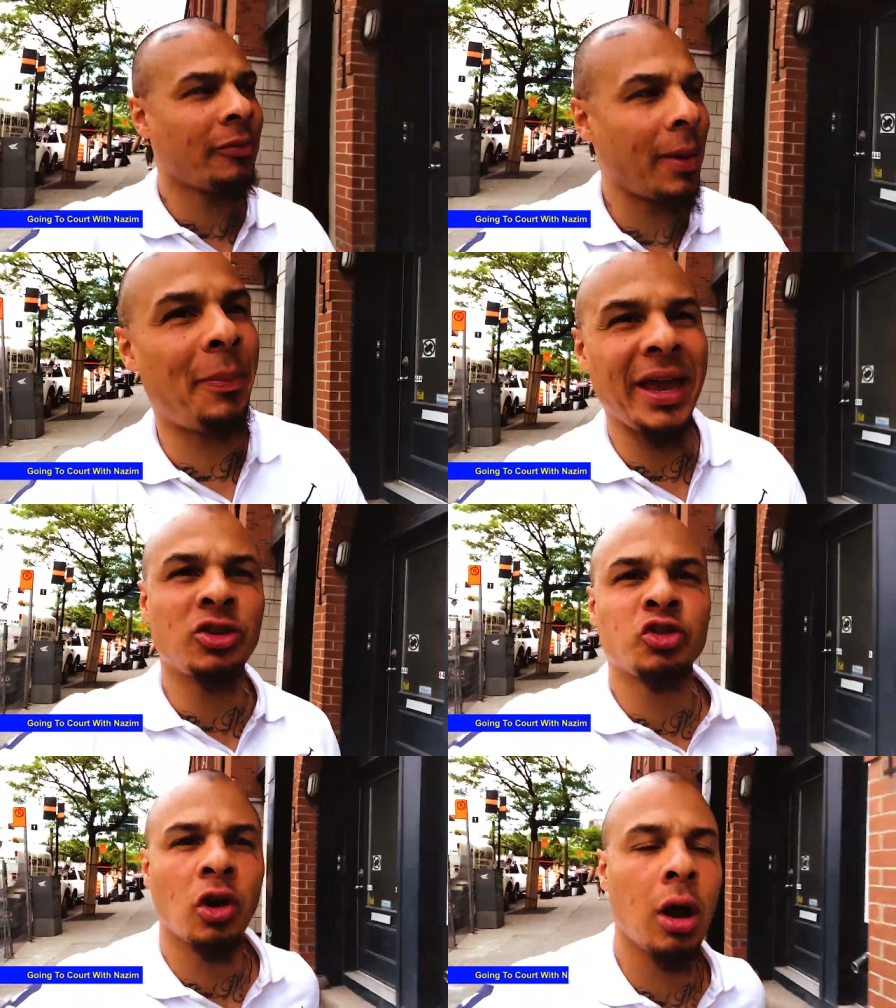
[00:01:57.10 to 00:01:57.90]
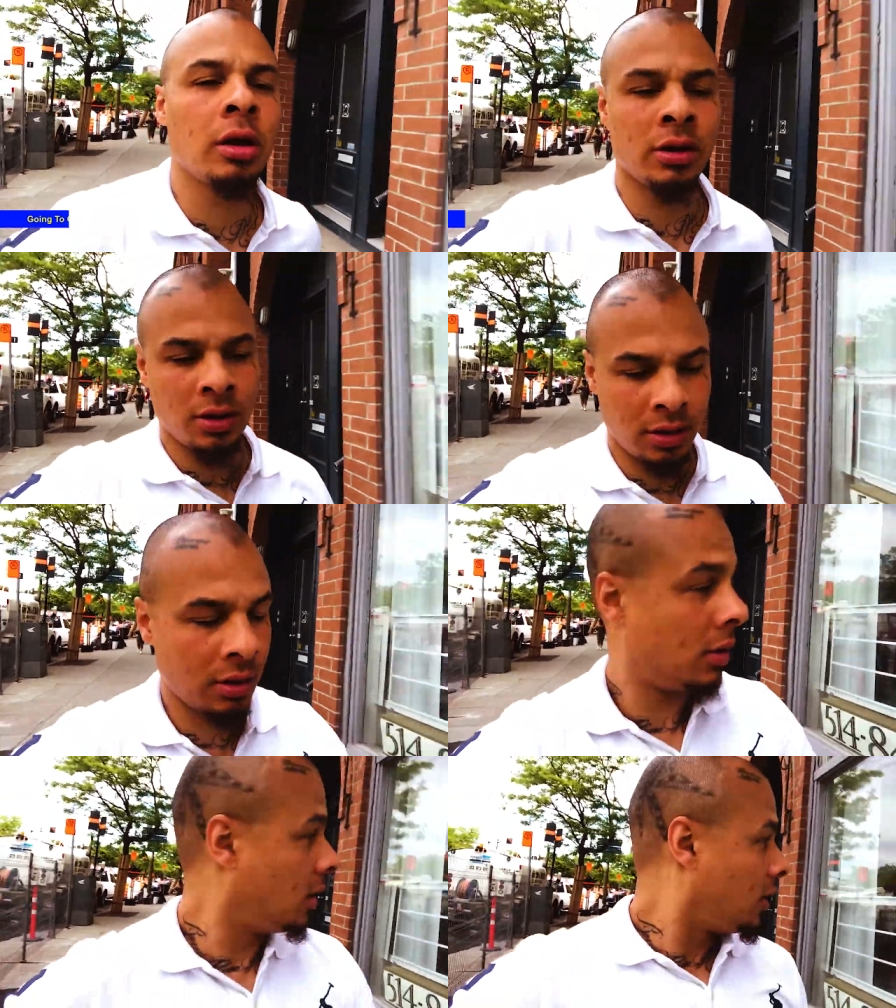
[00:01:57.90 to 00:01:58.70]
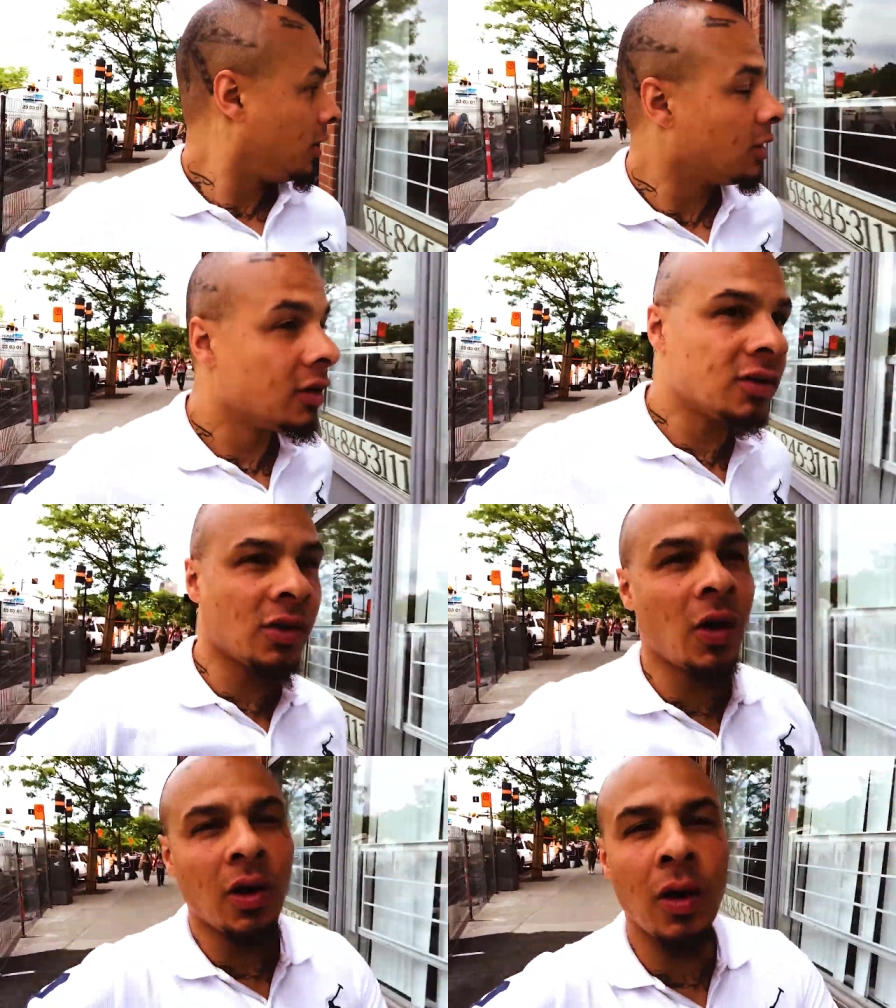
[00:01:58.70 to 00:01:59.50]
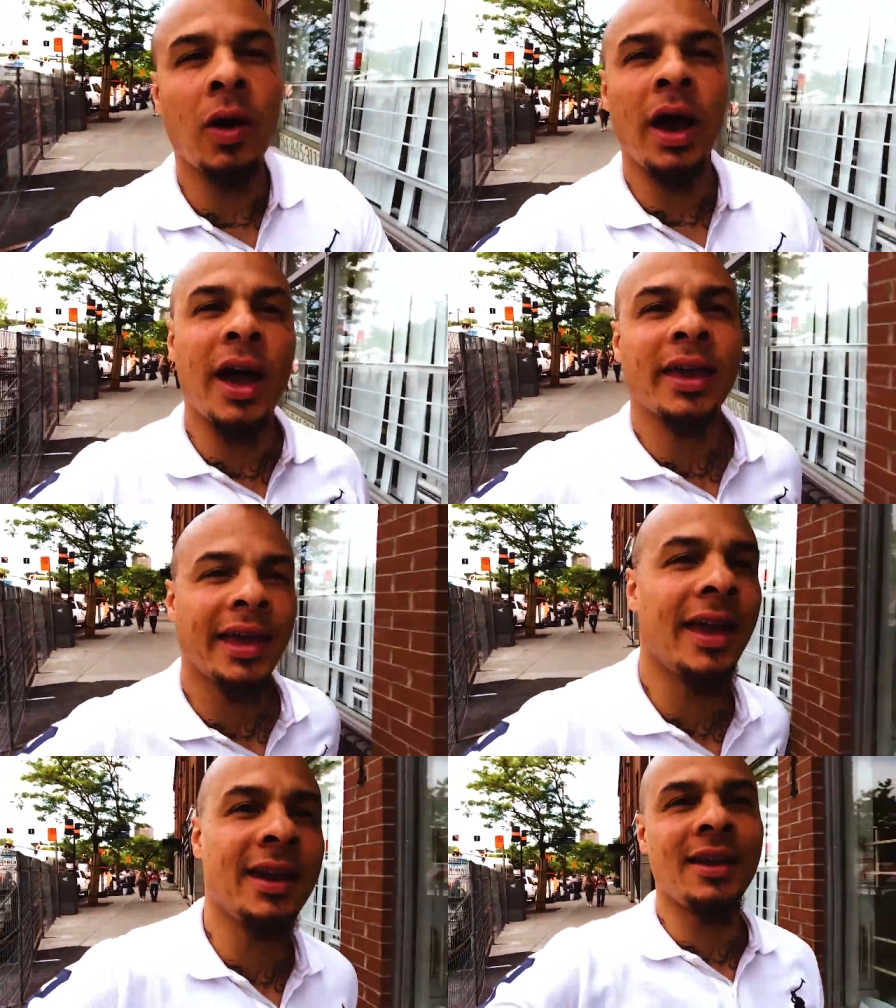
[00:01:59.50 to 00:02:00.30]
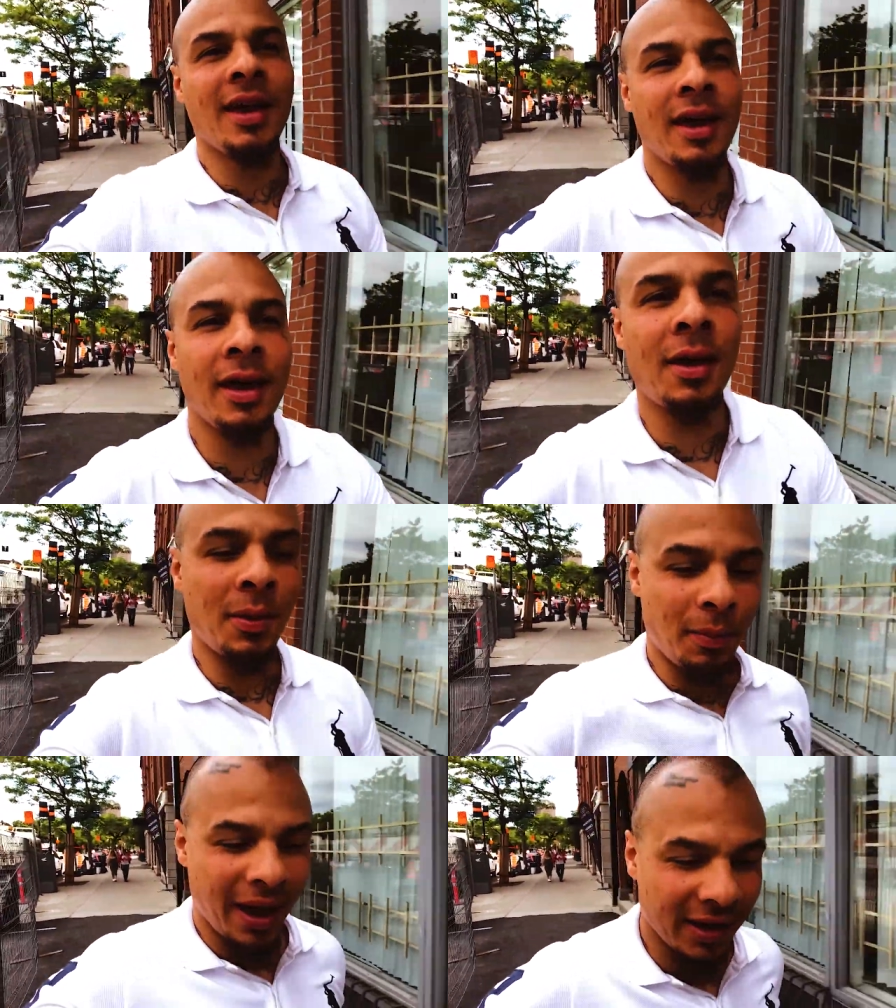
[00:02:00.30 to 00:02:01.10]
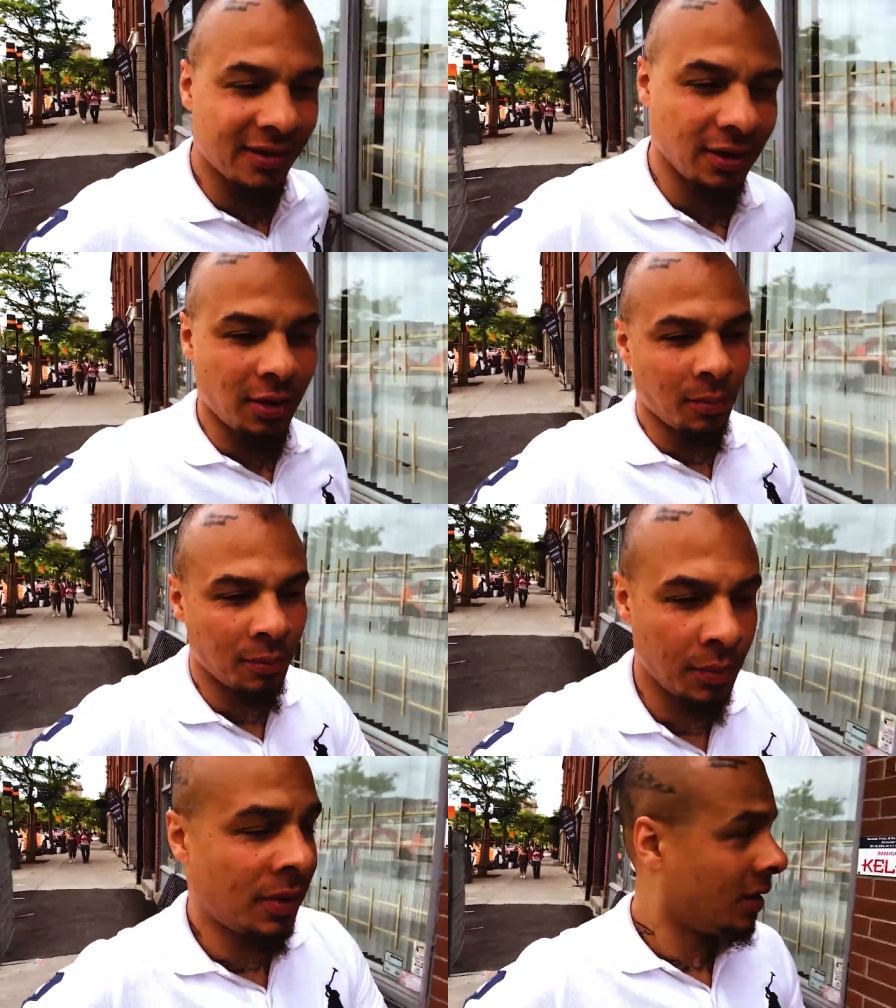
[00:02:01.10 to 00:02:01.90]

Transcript: of my Patreon so I can uh, buy some